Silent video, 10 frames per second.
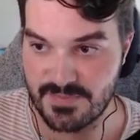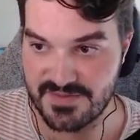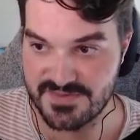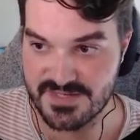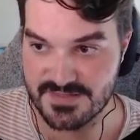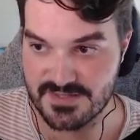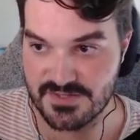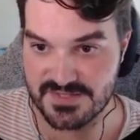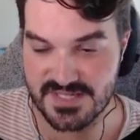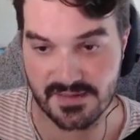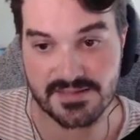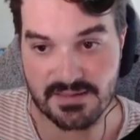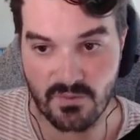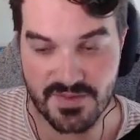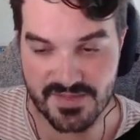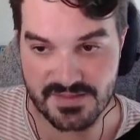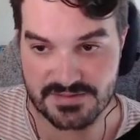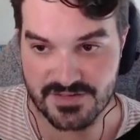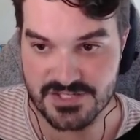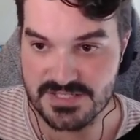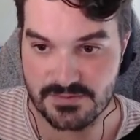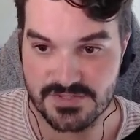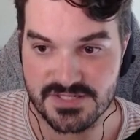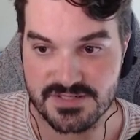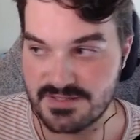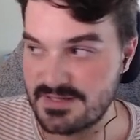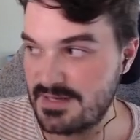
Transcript: but there's no telling whether they'll eventually return.